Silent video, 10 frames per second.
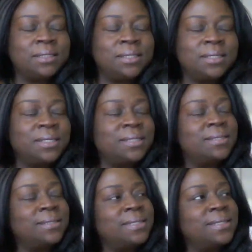It's
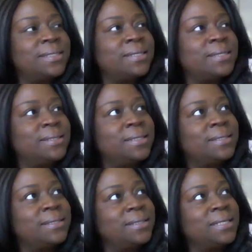
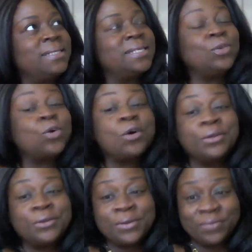an
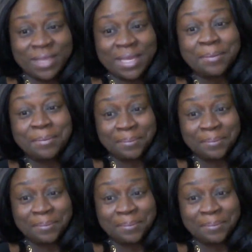honor of them,